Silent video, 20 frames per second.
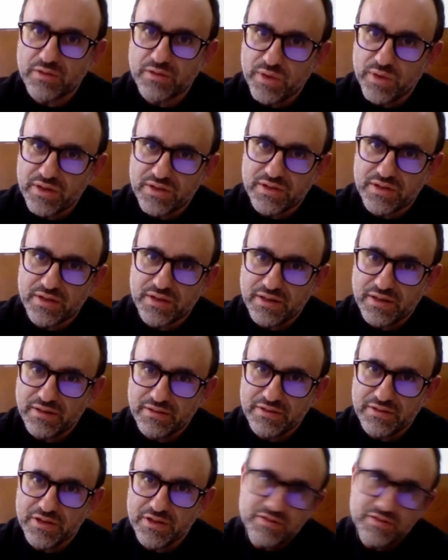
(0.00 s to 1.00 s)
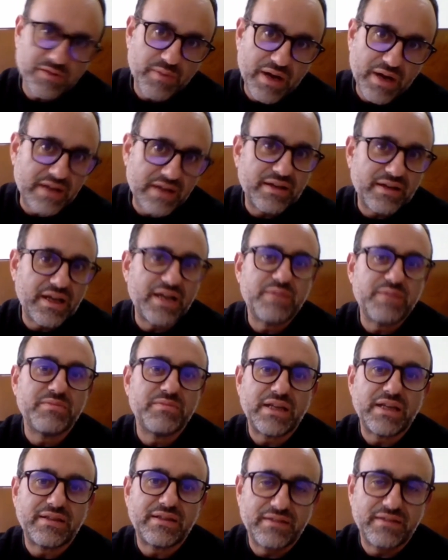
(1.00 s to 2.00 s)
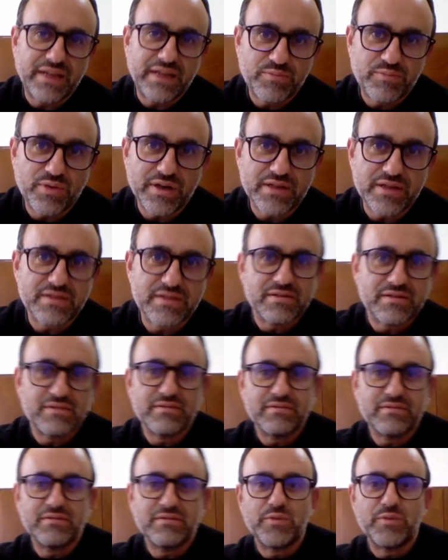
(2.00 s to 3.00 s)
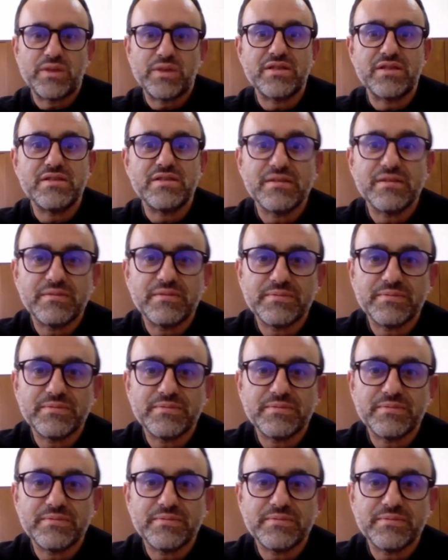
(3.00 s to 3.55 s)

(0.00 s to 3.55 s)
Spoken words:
Which you might name that press, which is?